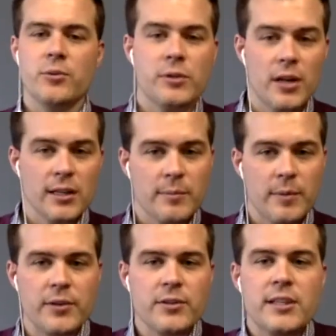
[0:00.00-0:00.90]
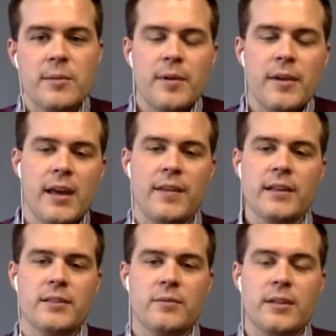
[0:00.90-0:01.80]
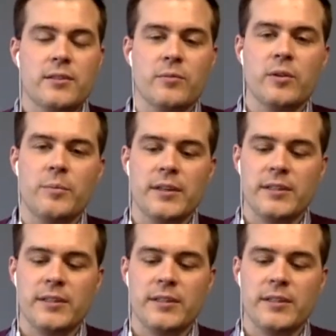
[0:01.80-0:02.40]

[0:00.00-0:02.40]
We talked about your CPA. That's a real big